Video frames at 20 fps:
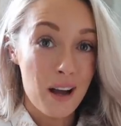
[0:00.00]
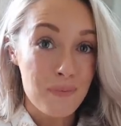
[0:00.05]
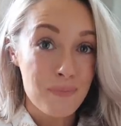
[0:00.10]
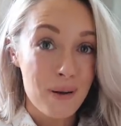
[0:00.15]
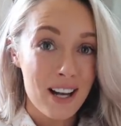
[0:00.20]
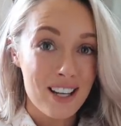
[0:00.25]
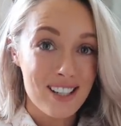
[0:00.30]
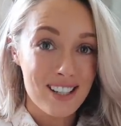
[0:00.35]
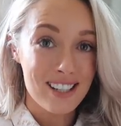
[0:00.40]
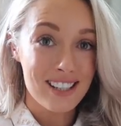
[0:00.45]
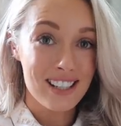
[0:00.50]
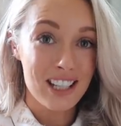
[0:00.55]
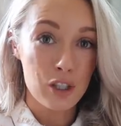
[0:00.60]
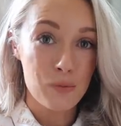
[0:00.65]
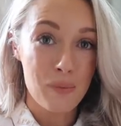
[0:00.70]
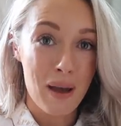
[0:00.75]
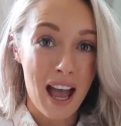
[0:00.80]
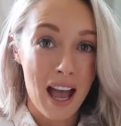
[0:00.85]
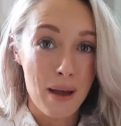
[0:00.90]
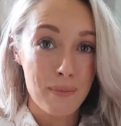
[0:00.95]
I purchased this
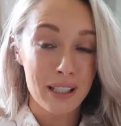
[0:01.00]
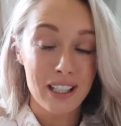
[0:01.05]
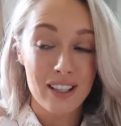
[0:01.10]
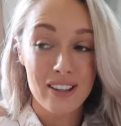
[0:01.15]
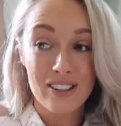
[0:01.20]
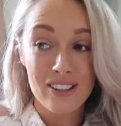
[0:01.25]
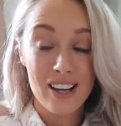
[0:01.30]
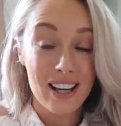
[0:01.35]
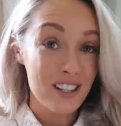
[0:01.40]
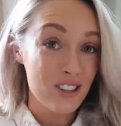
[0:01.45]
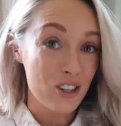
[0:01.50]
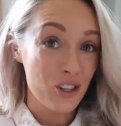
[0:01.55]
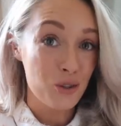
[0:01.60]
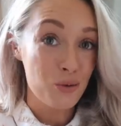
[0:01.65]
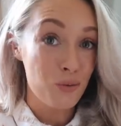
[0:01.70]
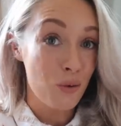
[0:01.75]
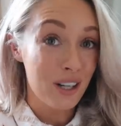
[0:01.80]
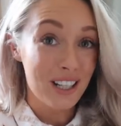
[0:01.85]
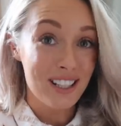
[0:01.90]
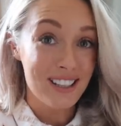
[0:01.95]
pair because I just
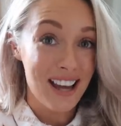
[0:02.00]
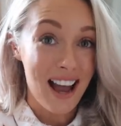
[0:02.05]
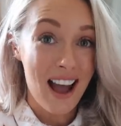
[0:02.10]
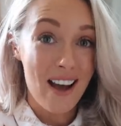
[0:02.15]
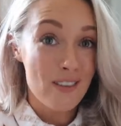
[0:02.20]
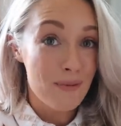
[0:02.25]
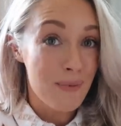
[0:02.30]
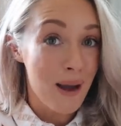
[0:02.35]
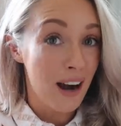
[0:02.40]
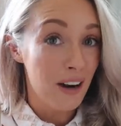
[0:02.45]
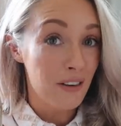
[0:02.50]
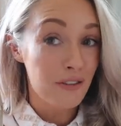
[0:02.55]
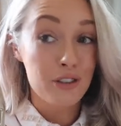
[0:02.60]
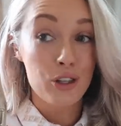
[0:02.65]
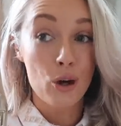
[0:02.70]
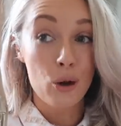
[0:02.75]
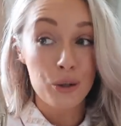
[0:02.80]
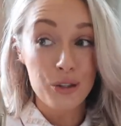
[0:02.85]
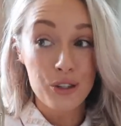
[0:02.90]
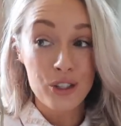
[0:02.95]
wanted to have a pair of
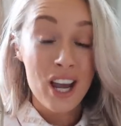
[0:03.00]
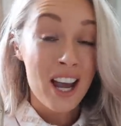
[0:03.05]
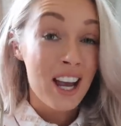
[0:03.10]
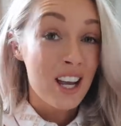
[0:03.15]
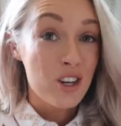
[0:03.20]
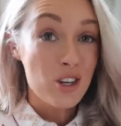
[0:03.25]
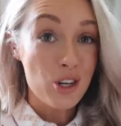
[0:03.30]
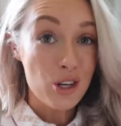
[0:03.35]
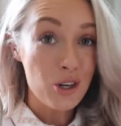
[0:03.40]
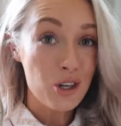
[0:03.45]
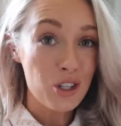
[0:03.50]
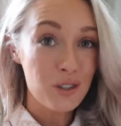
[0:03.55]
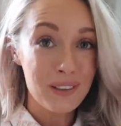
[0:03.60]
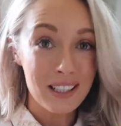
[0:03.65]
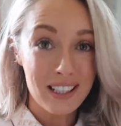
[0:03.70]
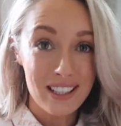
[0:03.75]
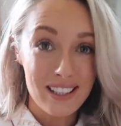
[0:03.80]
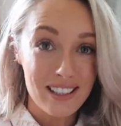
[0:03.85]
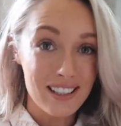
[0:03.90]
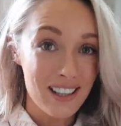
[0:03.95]
Tod's shoes
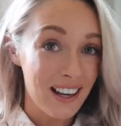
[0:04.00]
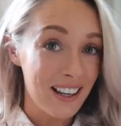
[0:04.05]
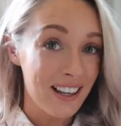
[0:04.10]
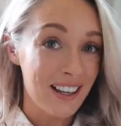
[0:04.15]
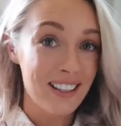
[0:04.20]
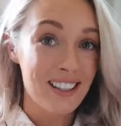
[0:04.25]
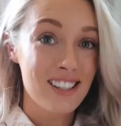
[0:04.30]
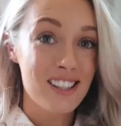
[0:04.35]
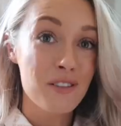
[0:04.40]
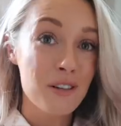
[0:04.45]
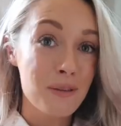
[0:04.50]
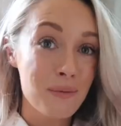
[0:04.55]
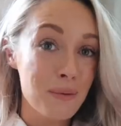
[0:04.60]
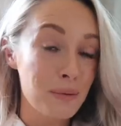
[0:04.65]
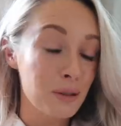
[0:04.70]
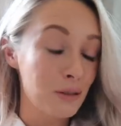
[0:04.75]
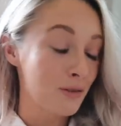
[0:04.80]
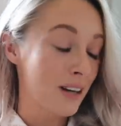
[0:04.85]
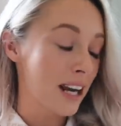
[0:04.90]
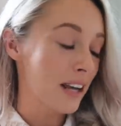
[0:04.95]
because I heard so many
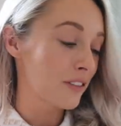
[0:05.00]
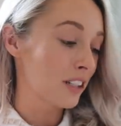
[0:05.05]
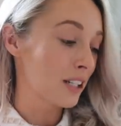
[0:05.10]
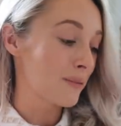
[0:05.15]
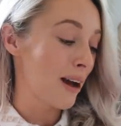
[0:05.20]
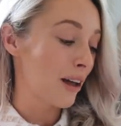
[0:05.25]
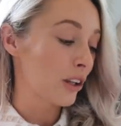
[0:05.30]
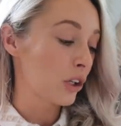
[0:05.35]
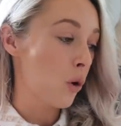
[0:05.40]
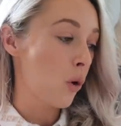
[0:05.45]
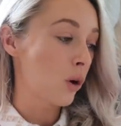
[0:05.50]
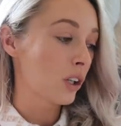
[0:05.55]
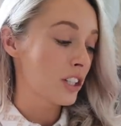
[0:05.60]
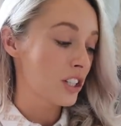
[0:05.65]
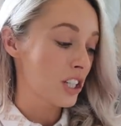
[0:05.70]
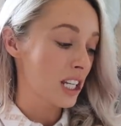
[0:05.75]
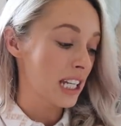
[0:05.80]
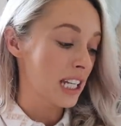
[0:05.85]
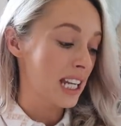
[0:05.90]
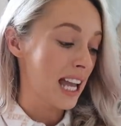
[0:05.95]
people raving about the
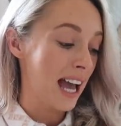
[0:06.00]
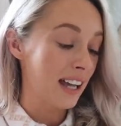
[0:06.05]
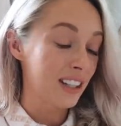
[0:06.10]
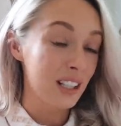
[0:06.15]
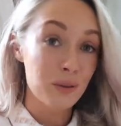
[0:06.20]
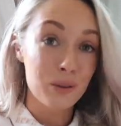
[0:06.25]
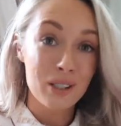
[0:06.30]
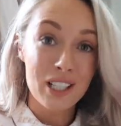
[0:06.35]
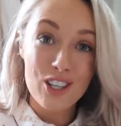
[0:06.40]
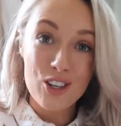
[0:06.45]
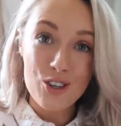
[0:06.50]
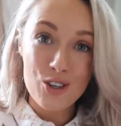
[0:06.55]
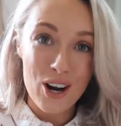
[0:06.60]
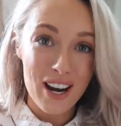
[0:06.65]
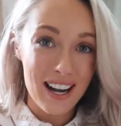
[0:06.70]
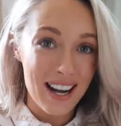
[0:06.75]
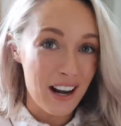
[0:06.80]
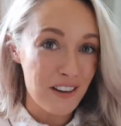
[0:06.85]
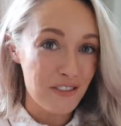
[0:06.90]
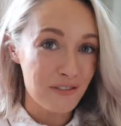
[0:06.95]
quality and I wanted to
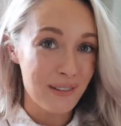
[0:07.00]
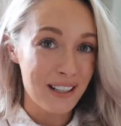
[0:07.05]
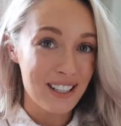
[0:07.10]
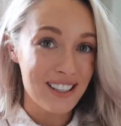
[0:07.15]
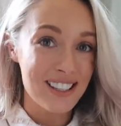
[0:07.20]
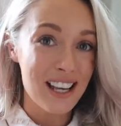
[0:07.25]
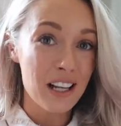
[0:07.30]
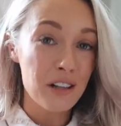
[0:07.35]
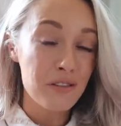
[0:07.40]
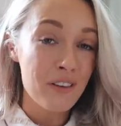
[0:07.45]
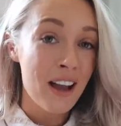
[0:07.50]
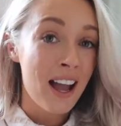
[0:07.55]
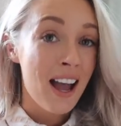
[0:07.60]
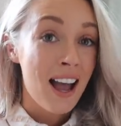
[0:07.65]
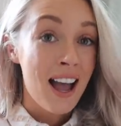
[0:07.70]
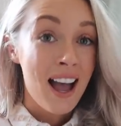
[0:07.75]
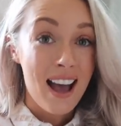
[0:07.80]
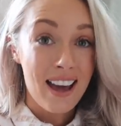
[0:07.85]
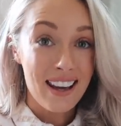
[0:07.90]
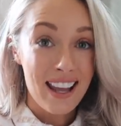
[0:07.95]
try it out for myself,
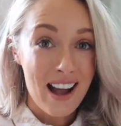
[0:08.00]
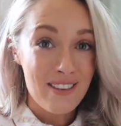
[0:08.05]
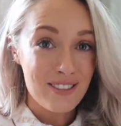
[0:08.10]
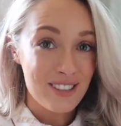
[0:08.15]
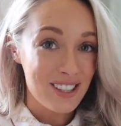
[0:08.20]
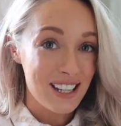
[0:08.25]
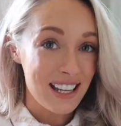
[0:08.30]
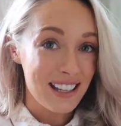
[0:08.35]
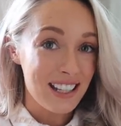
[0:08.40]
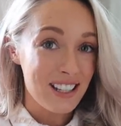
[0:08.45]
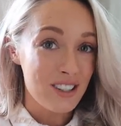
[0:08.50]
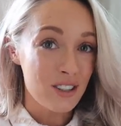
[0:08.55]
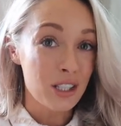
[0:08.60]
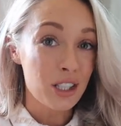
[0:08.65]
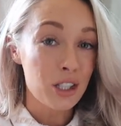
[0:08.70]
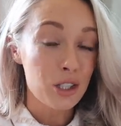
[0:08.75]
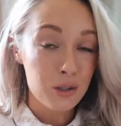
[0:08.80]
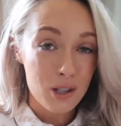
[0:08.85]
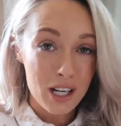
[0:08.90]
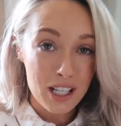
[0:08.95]
and I have to say these are
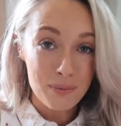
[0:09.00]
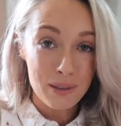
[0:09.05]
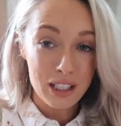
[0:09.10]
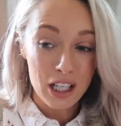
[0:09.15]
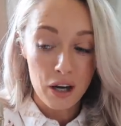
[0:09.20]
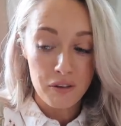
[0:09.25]
incredibly